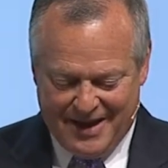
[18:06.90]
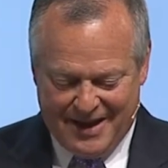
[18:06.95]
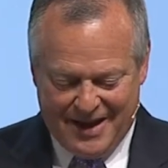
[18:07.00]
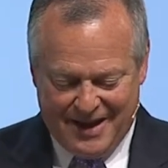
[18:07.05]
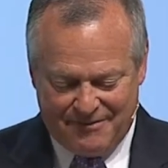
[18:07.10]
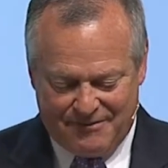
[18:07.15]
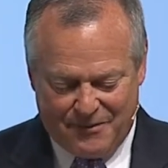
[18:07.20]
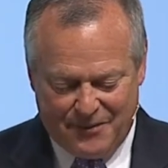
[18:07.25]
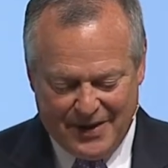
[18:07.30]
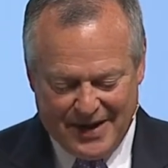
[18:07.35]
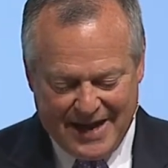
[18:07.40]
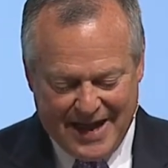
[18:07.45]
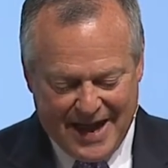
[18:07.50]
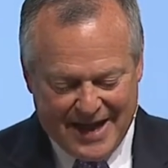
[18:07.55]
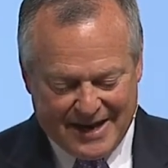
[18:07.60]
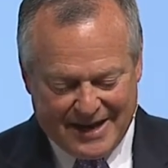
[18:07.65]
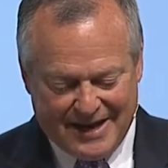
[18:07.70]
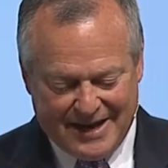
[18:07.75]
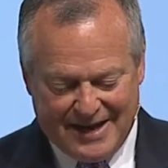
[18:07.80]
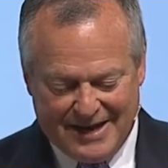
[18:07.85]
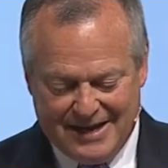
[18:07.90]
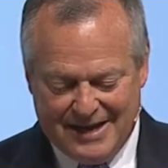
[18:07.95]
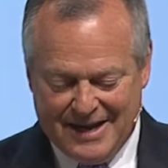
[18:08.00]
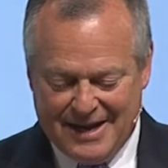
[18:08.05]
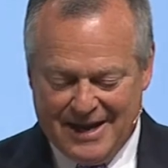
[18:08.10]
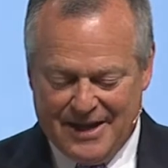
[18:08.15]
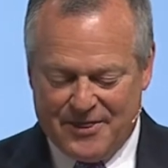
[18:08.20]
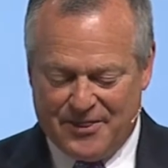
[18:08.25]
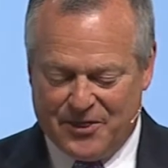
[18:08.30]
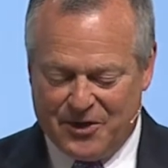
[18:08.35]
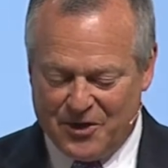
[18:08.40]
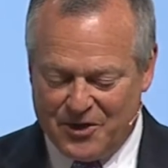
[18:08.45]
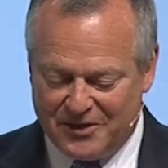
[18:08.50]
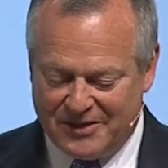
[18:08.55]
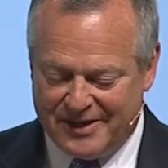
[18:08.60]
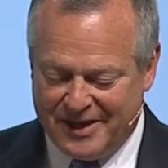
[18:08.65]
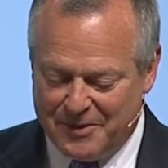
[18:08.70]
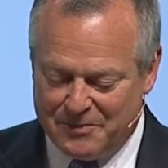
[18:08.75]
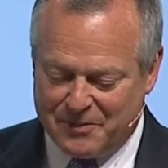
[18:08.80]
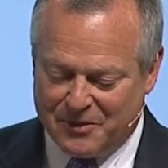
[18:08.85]
If we had a
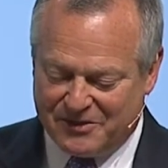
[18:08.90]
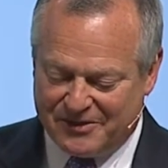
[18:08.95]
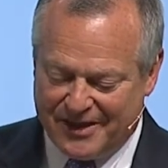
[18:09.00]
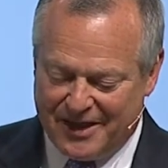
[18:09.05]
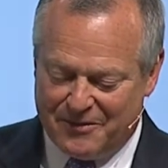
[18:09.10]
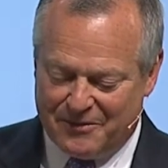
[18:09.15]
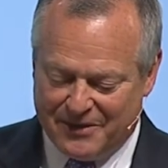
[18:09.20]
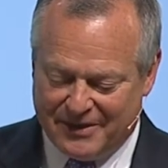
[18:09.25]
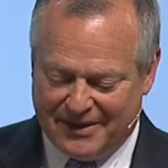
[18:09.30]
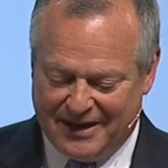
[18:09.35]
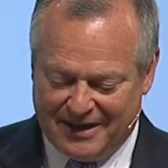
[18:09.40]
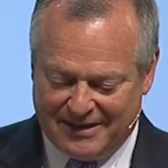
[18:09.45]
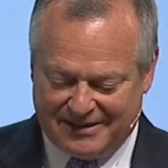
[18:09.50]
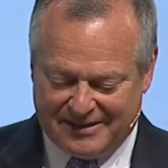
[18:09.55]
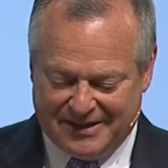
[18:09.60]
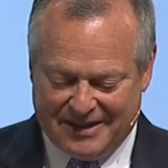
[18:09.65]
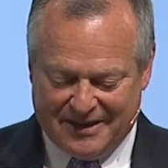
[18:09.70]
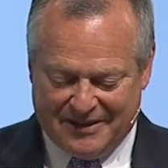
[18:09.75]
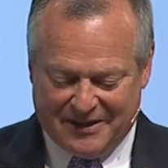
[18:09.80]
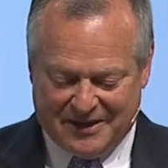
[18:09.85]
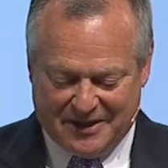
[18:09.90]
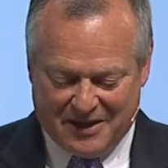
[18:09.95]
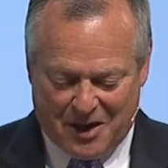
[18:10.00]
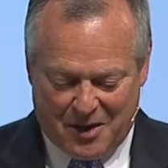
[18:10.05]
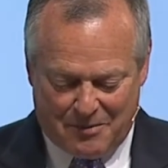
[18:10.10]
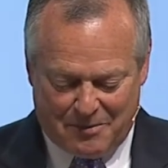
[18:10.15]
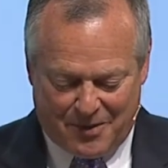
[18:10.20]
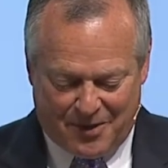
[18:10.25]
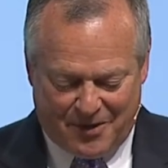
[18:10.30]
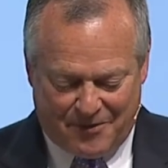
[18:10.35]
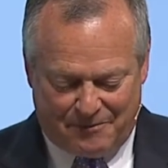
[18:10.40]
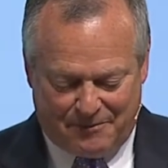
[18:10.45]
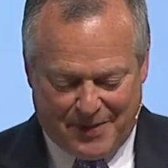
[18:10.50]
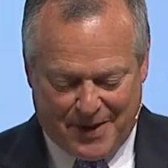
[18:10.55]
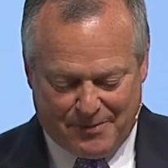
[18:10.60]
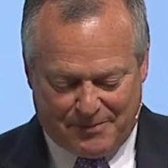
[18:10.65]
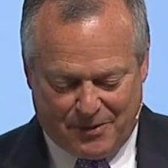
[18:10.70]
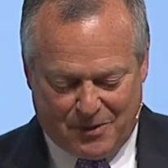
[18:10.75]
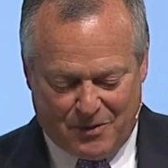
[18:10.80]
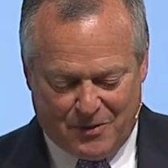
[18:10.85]
13% reduction in the number of
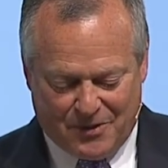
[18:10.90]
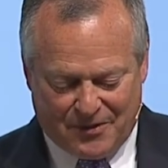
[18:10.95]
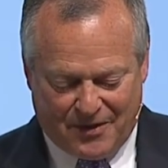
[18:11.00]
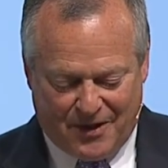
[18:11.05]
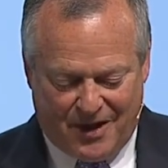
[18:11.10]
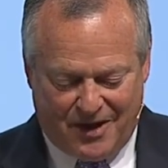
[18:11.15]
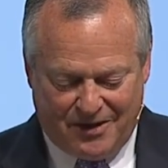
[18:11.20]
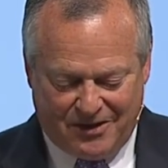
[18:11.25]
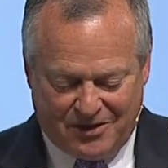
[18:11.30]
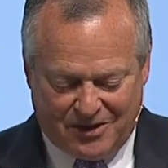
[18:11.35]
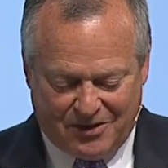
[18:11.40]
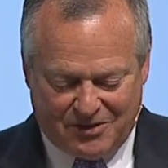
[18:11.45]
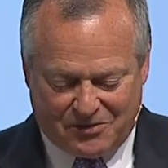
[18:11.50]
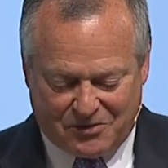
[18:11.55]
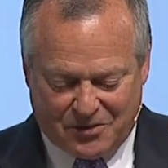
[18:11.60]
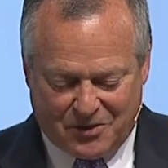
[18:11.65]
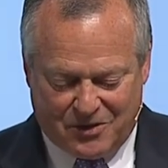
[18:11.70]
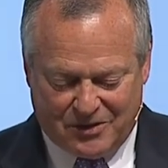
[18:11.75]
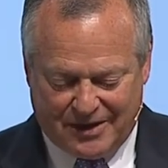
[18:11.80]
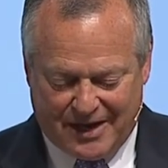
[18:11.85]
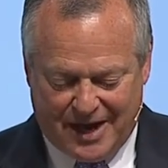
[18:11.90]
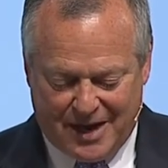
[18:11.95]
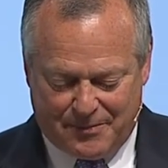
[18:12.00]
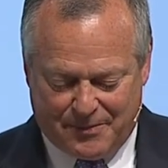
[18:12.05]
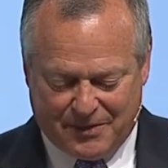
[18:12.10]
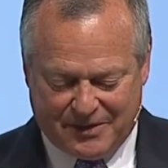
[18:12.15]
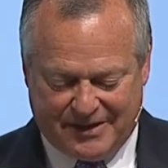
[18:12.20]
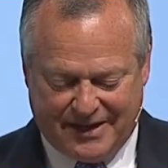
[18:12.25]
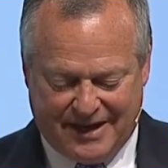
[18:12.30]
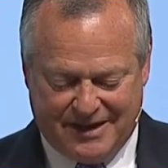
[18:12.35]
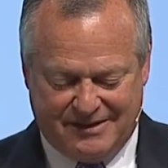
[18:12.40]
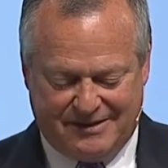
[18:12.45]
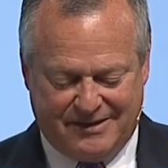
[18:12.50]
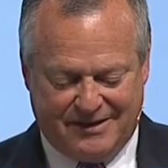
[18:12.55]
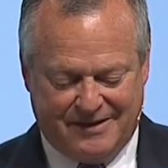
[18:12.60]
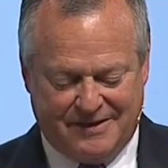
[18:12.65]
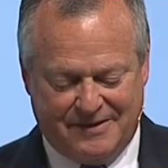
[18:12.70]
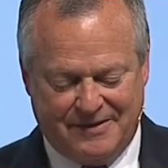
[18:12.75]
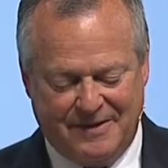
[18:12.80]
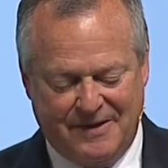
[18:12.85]
people with uncontrolled
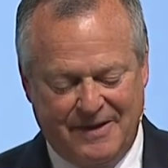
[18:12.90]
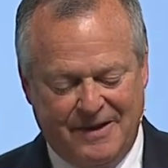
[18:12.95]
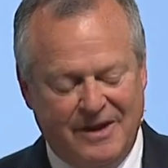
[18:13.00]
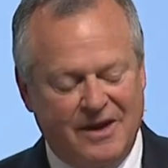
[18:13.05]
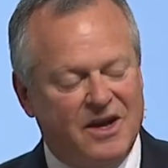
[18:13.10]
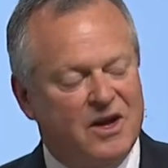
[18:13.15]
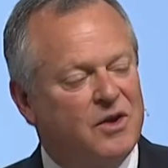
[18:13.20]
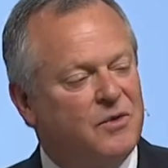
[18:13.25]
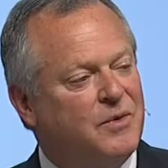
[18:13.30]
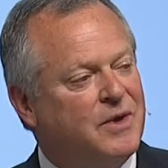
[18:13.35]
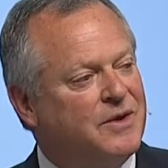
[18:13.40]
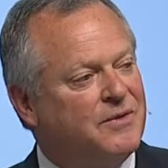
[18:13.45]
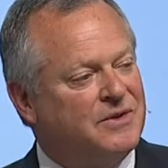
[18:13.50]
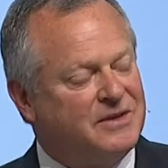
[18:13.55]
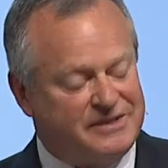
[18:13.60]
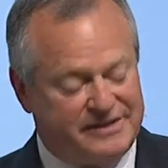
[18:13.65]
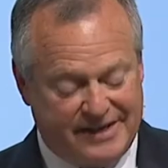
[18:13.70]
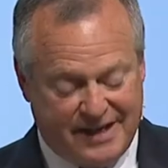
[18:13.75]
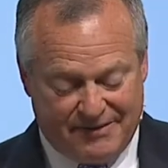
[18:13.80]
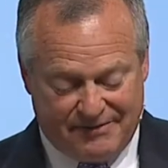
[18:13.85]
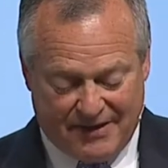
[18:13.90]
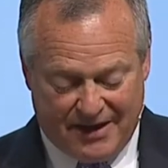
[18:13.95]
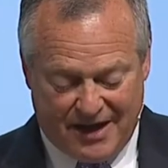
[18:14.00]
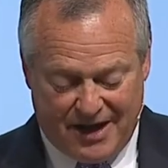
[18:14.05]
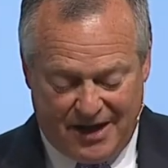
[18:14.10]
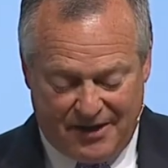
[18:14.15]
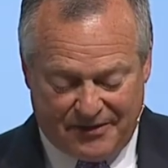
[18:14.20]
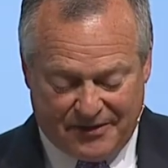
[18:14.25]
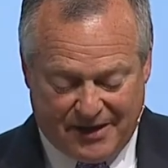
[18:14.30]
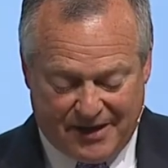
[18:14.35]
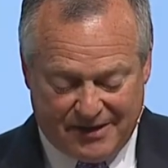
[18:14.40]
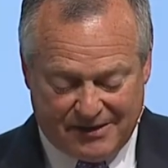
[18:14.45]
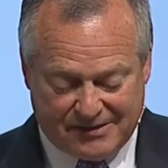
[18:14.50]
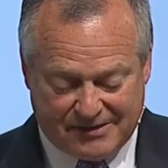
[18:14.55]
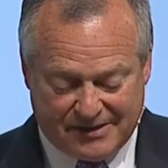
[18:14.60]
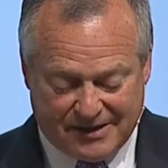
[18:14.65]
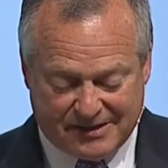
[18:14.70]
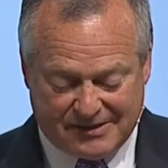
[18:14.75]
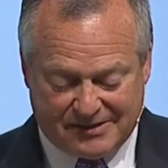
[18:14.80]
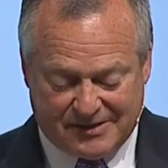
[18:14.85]
hypertension, we would save the healthcare
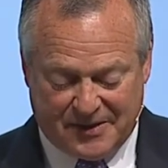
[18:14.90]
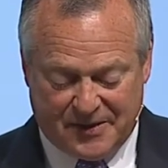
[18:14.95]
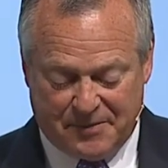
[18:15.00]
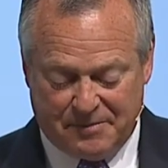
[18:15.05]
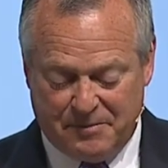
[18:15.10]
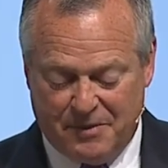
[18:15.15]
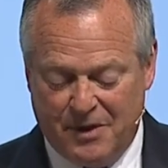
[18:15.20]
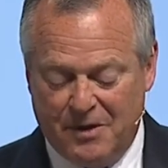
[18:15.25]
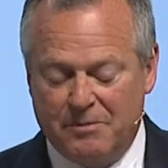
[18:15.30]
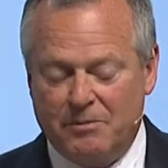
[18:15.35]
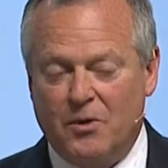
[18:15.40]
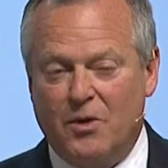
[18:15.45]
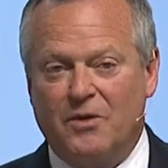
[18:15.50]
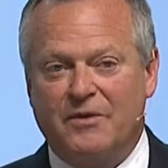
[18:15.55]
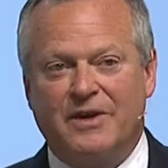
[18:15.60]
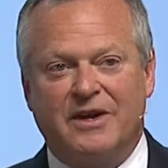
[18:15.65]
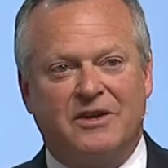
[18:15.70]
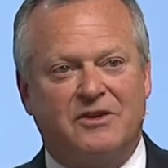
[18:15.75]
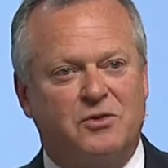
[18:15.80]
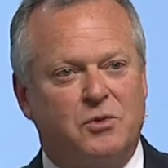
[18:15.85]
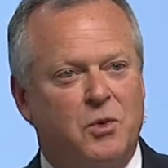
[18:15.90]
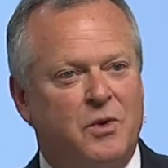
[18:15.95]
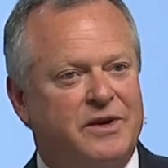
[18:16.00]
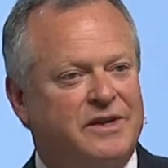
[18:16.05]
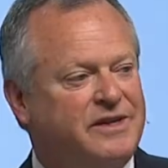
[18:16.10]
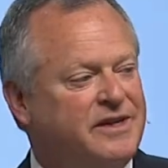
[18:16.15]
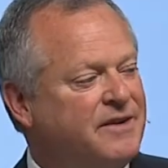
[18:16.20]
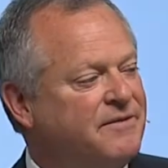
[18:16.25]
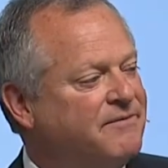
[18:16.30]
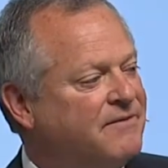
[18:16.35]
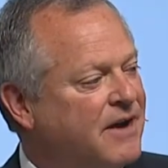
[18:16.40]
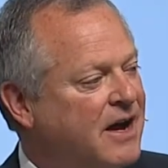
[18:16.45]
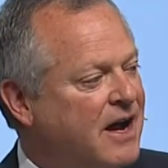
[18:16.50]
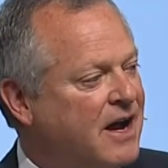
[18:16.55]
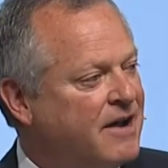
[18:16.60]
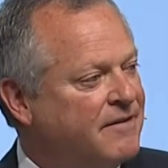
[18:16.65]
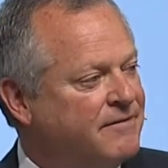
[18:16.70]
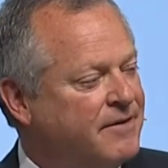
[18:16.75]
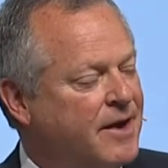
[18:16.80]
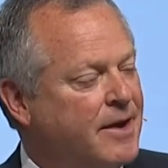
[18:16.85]
system more than
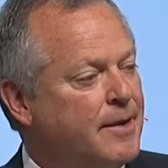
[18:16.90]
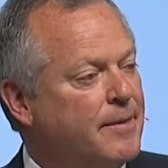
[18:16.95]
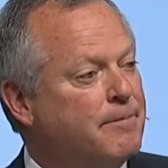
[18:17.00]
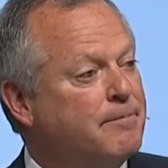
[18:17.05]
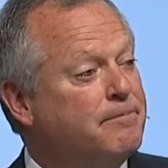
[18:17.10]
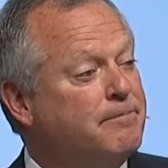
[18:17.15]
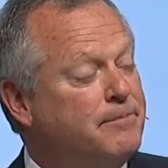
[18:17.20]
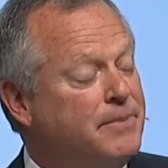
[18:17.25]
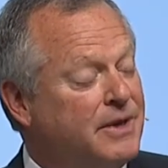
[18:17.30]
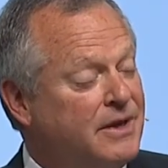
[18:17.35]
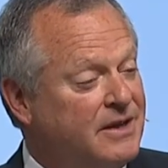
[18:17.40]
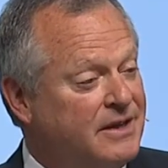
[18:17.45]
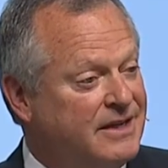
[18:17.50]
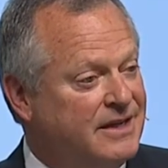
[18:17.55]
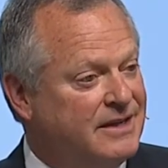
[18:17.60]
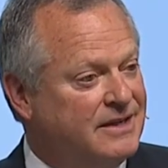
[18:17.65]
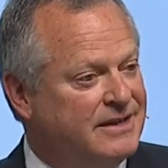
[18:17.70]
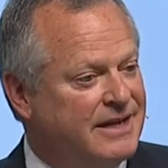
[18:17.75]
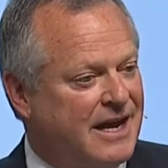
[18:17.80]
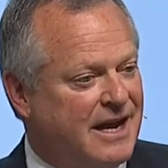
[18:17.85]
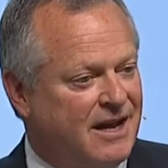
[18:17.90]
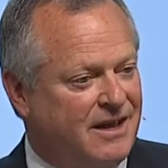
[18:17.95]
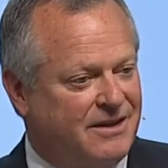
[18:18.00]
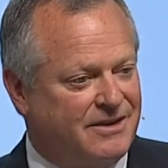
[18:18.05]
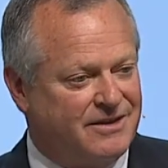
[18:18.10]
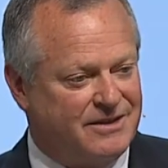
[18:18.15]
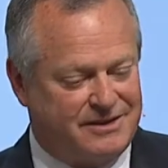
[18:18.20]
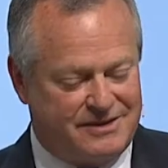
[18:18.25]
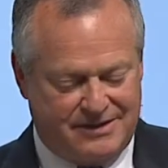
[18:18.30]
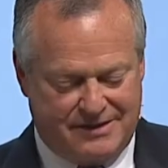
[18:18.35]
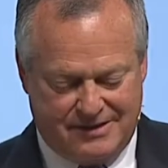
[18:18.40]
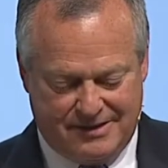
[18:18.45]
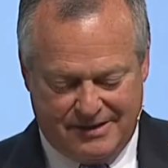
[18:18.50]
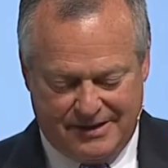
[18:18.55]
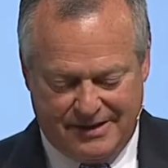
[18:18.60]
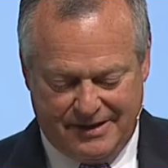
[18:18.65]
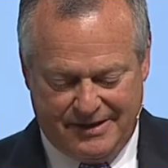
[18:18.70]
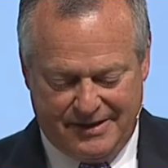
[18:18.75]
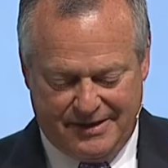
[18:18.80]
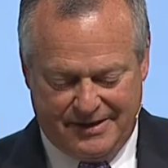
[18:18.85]
$25 billion a
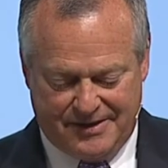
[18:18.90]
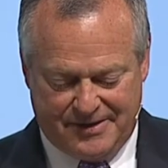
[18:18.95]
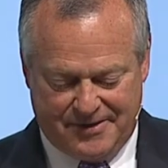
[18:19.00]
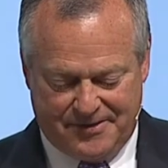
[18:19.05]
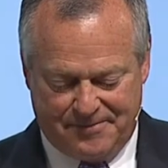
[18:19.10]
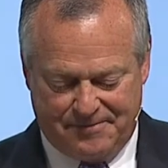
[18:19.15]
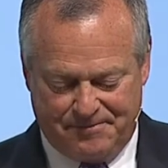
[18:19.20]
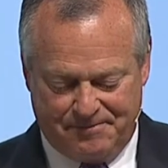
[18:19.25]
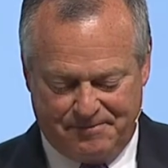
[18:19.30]
year.